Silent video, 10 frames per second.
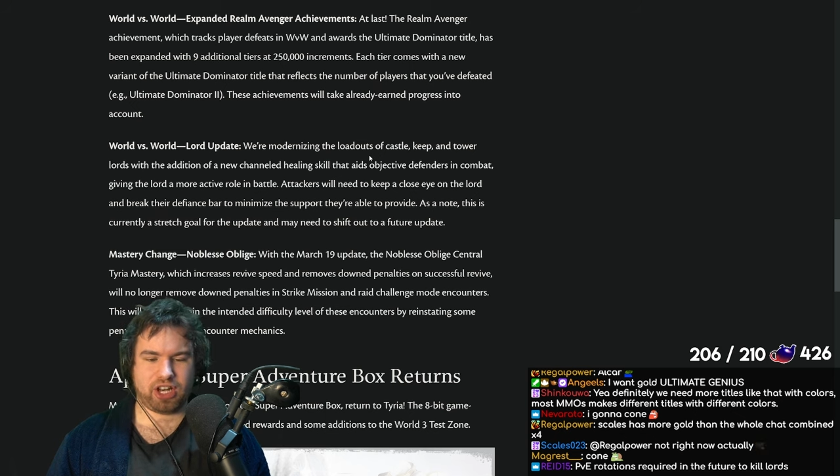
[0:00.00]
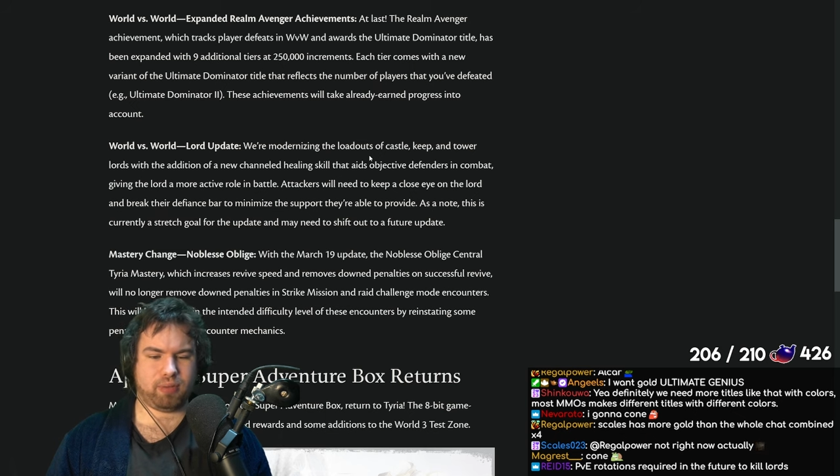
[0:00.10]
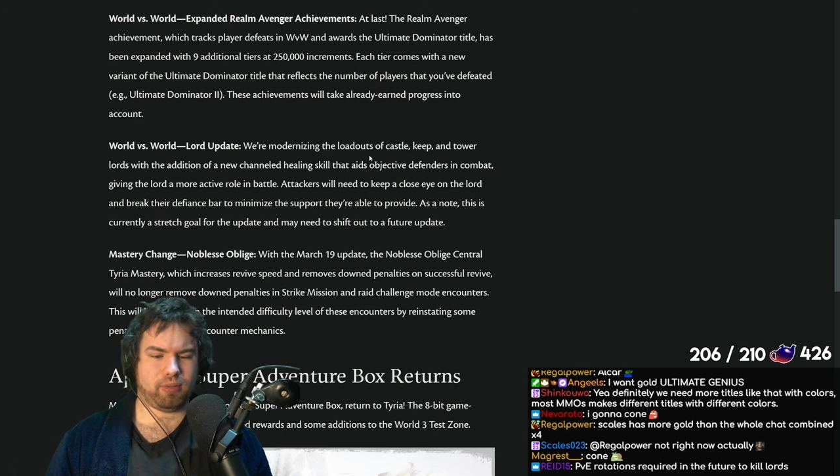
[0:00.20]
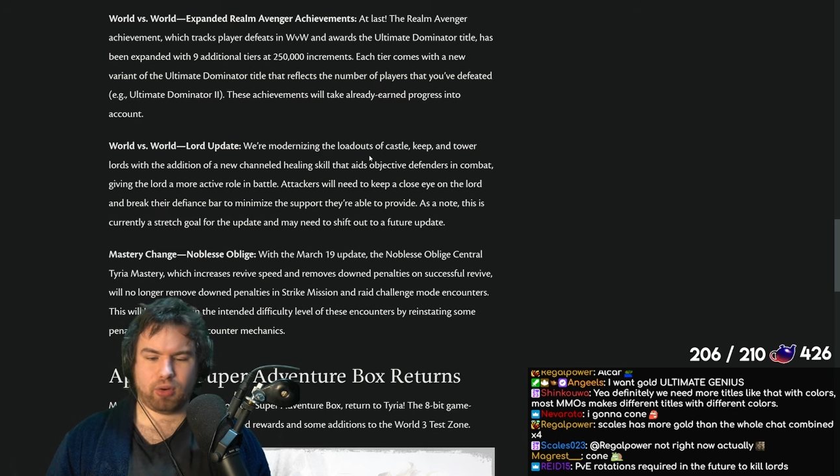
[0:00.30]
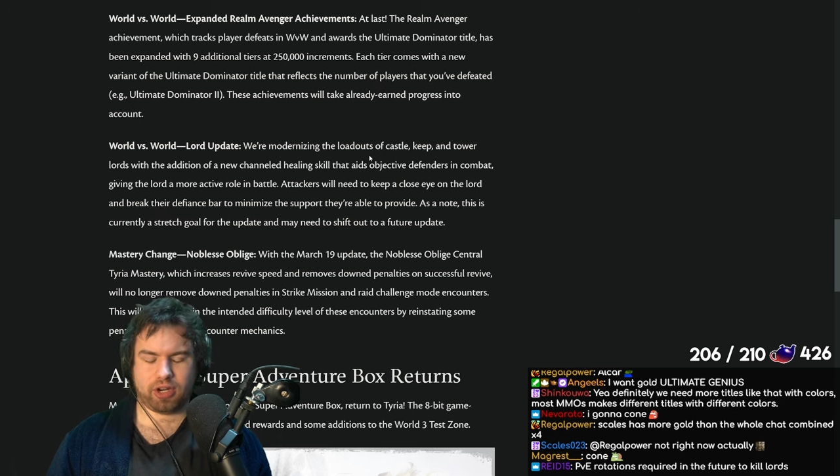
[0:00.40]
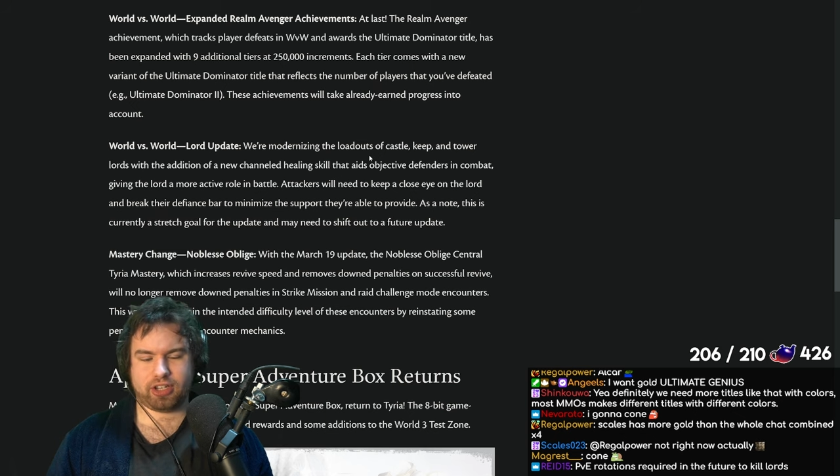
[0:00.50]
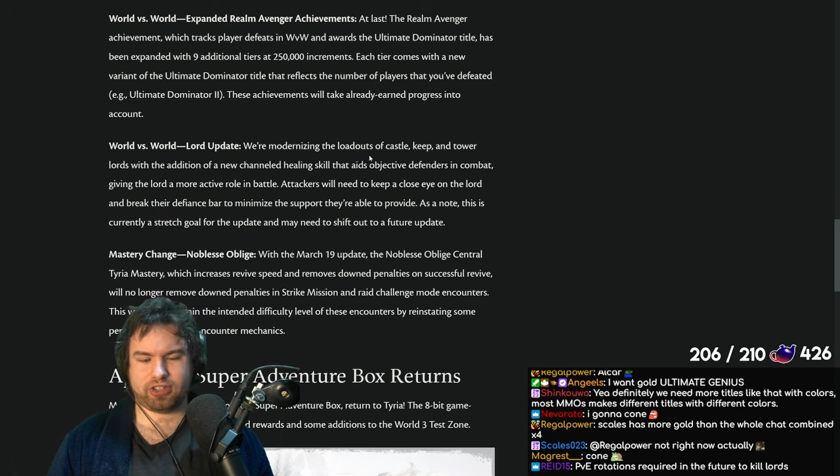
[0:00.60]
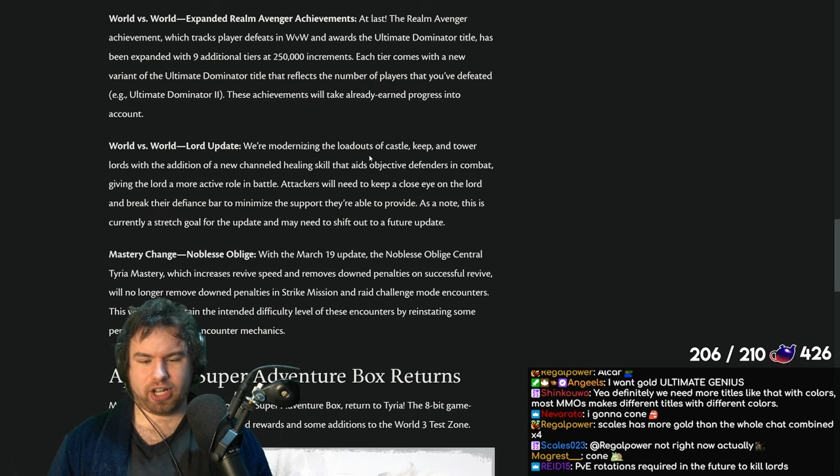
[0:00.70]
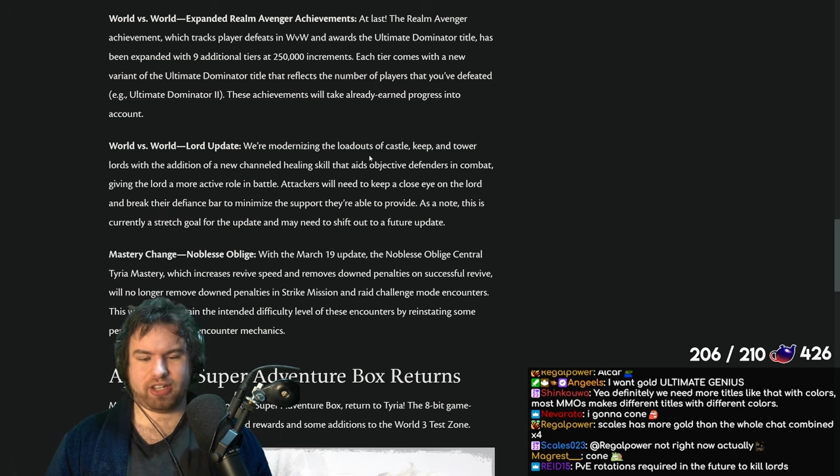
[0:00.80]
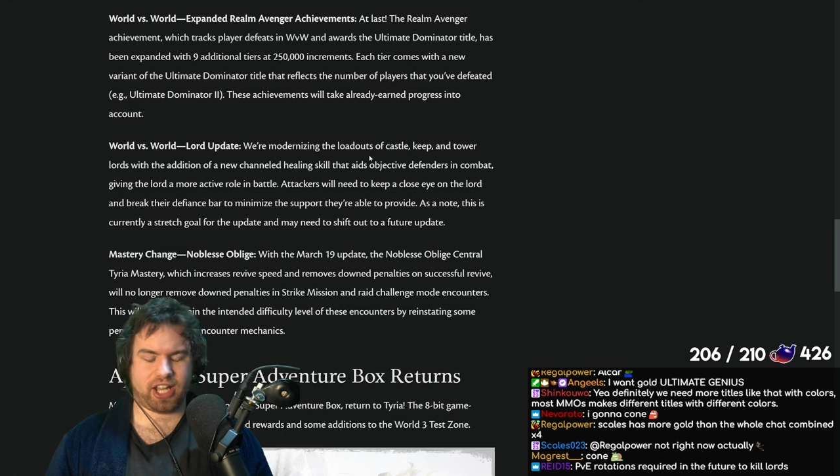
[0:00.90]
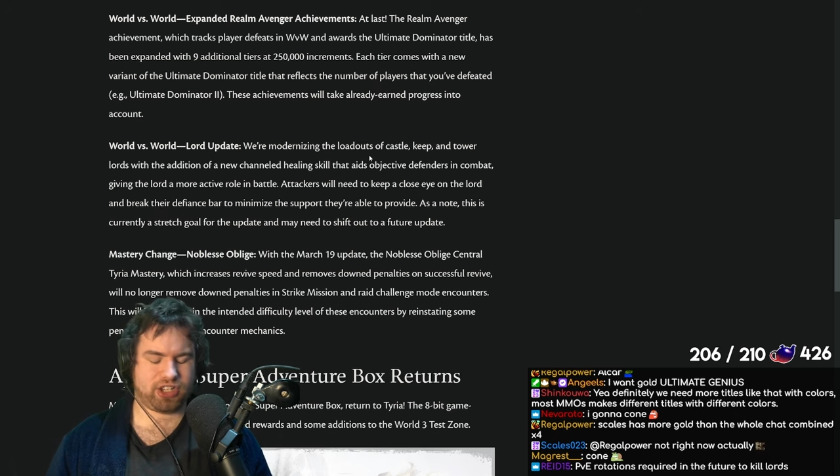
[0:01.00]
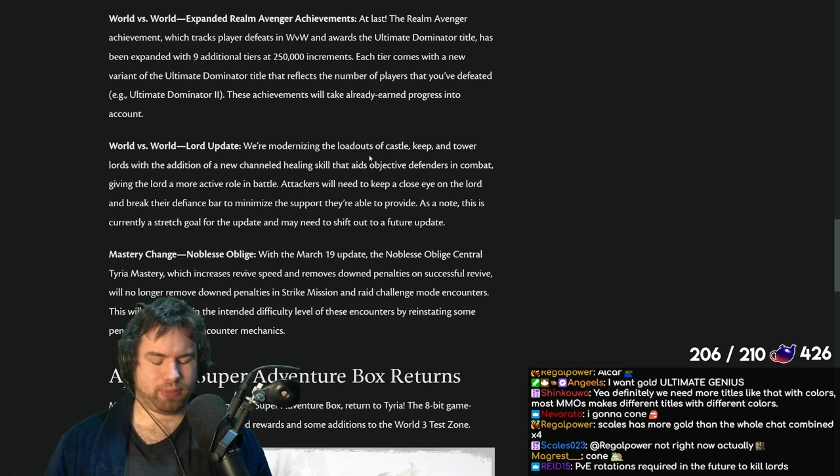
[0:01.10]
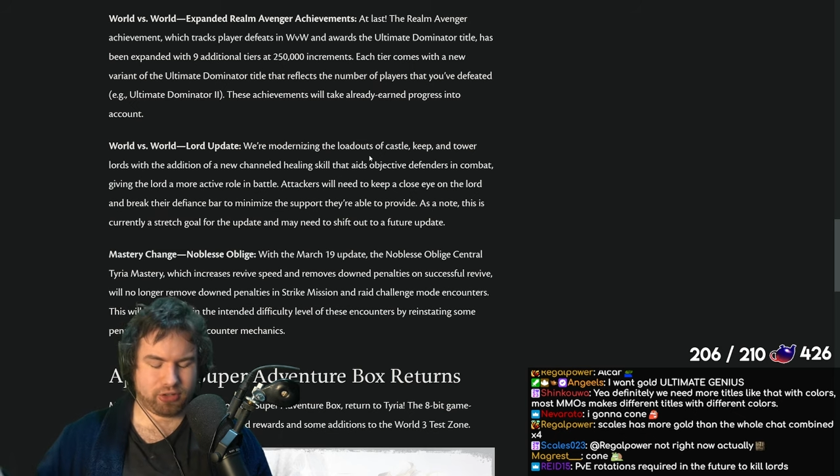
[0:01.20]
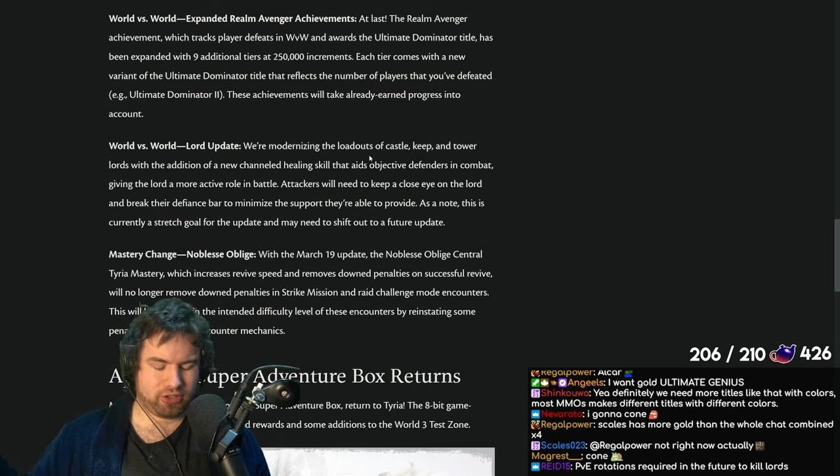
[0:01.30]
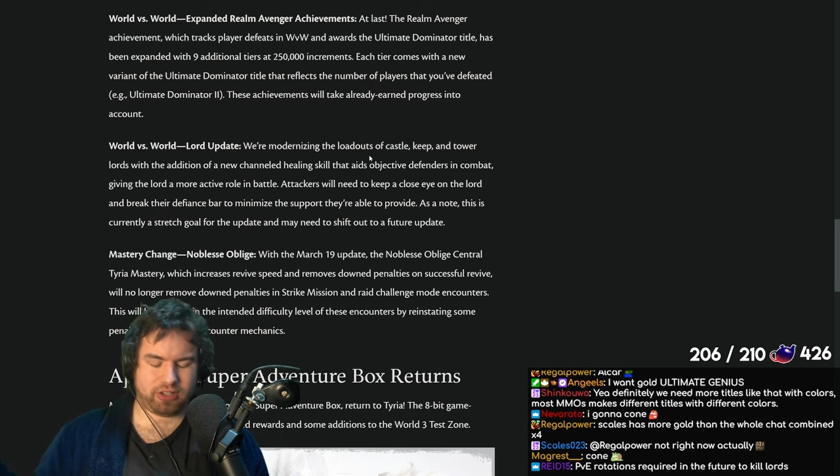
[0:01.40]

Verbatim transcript: to be more exciting as opposed to just,